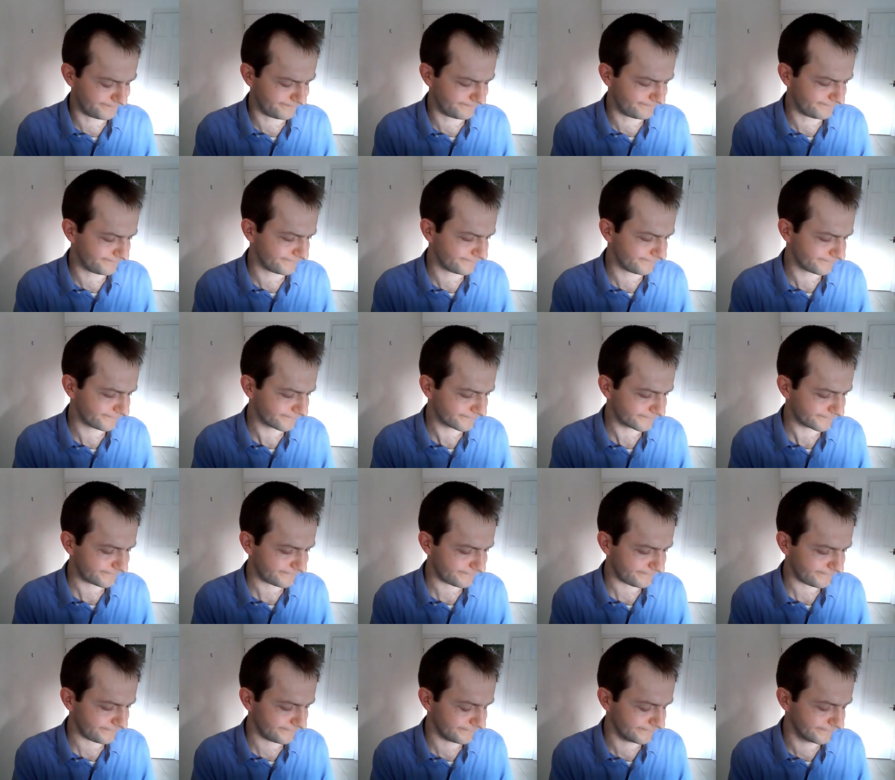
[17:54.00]

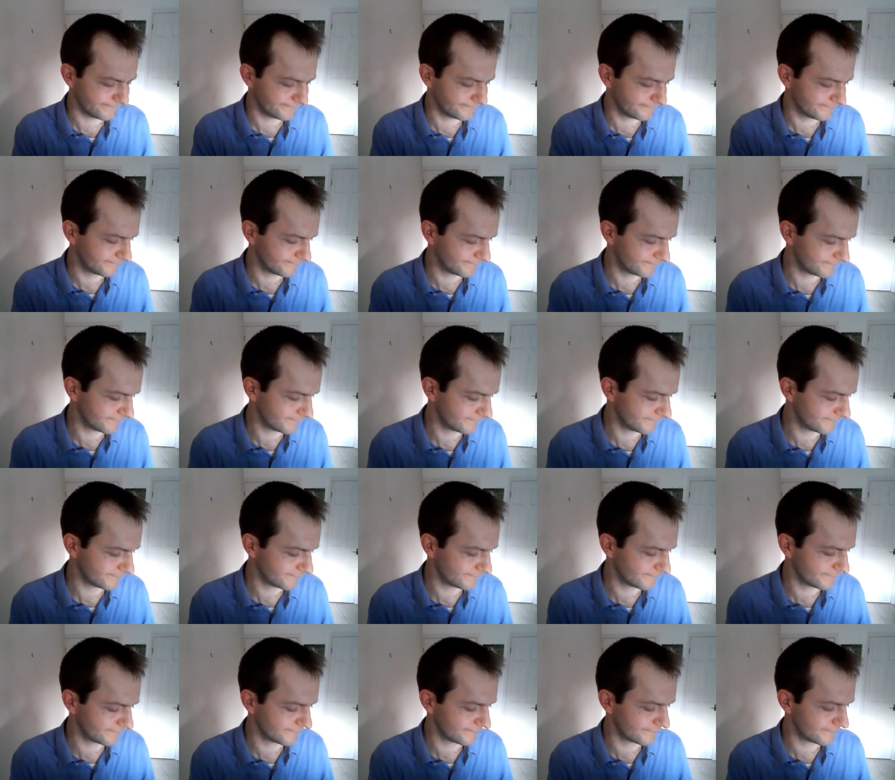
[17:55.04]

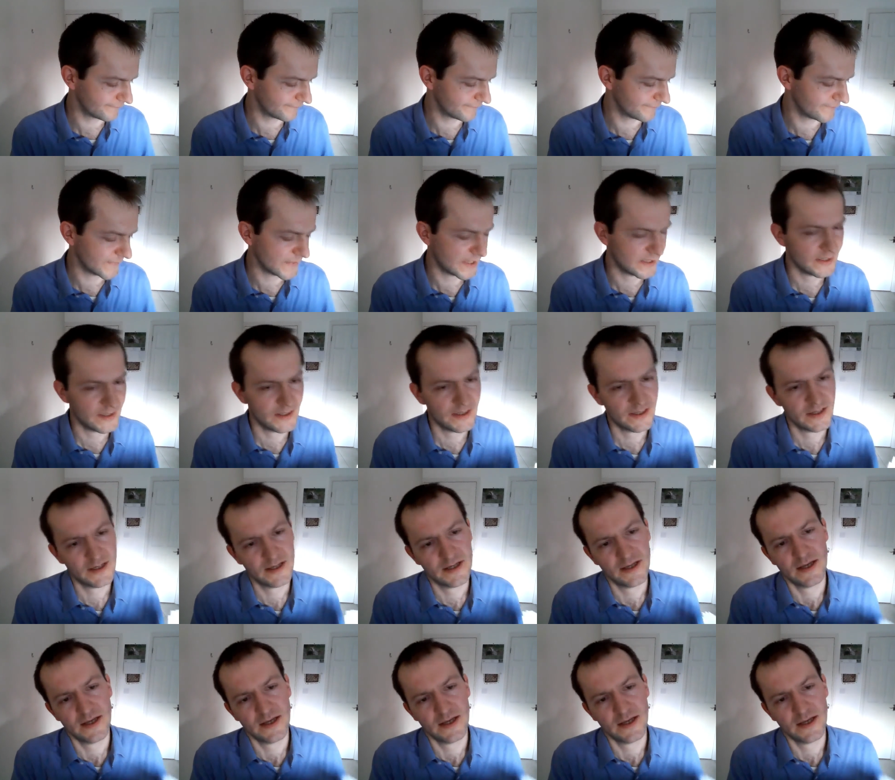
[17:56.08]
(silence)